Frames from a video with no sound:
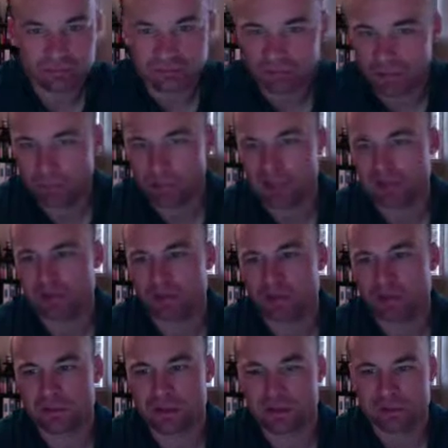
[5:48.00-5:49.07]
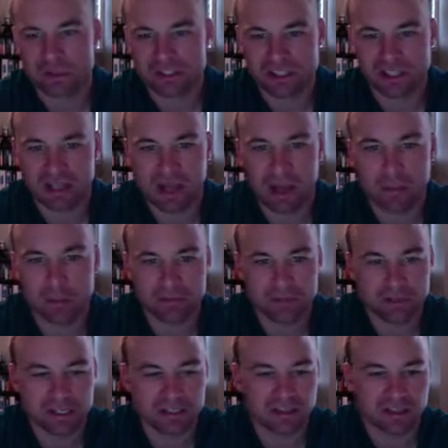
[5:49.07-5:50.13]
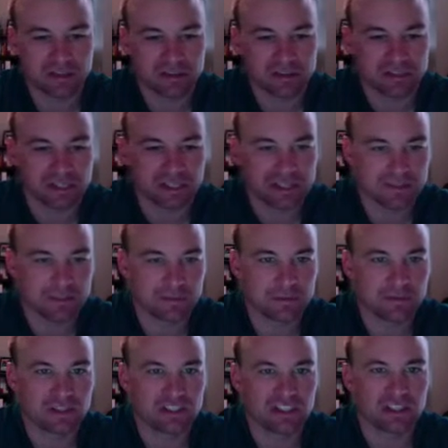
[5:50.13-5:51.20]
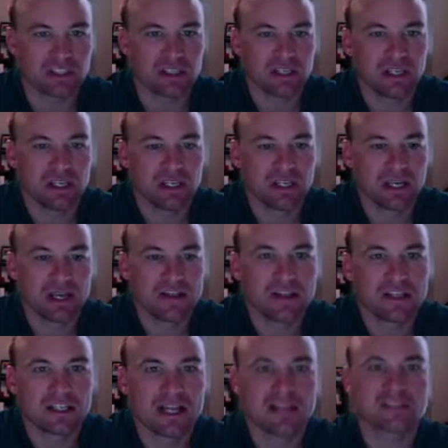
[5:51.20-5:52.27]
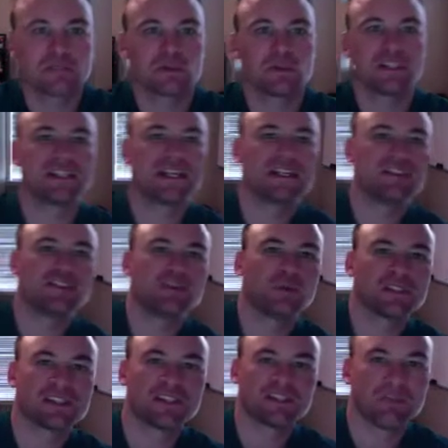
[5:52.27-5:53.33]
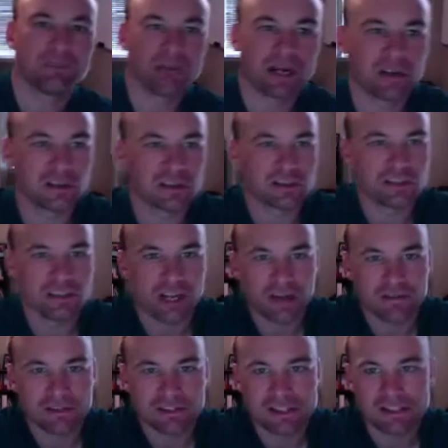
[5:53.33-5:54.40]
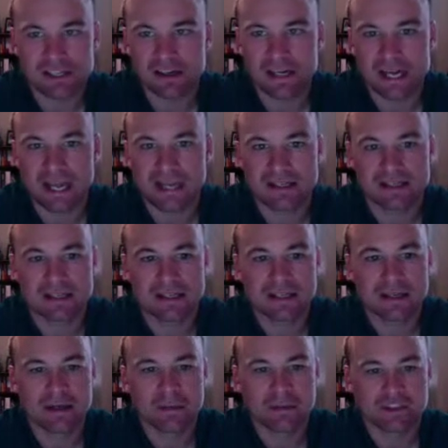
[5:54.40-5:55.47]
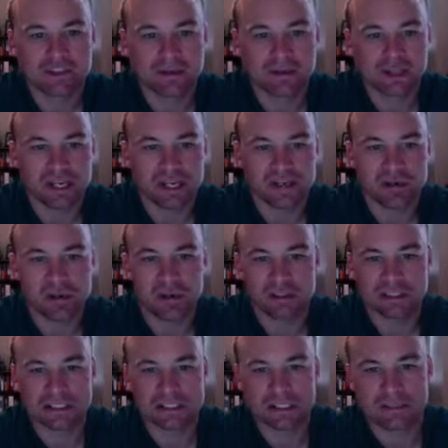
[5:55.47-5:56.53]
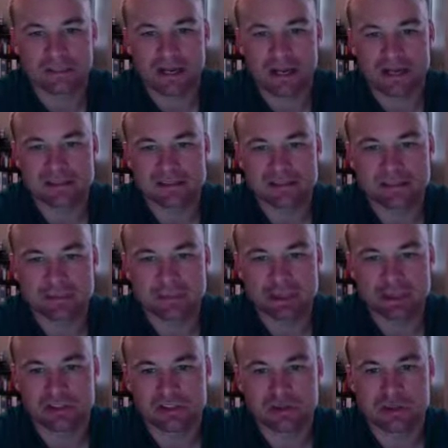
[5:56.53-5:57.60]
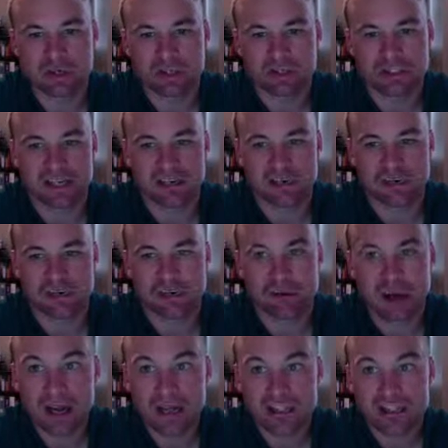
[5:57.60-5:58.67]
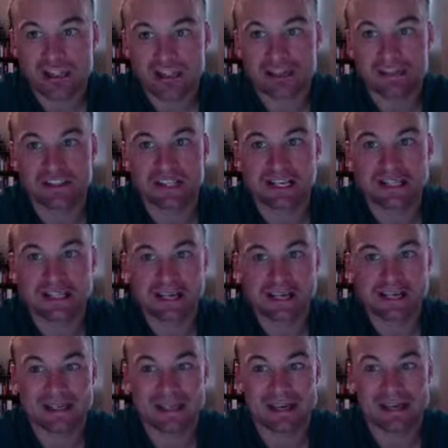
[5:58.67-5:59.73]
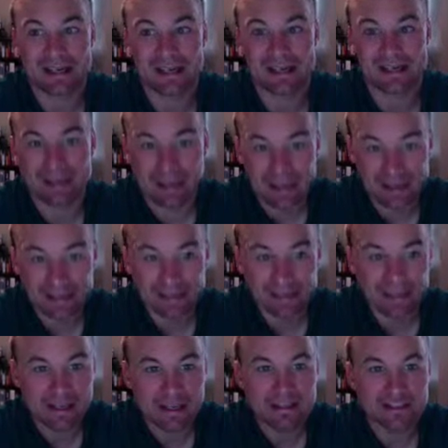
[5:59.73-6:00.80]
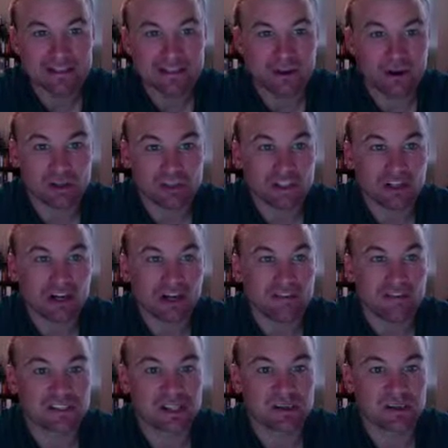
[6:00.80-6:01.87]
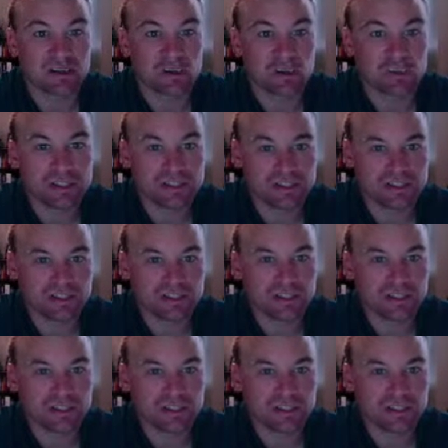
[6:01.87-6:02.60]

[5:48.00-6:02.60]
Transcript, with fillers: The price point is pretty much in line with many of the others in that subdivision. And then the last one is 8217 Bearhurst Drive in Saranac, which is located along the Lake Manassas Community two-car side-load garage, 799,999. This is an arts and crafts style home, as you can see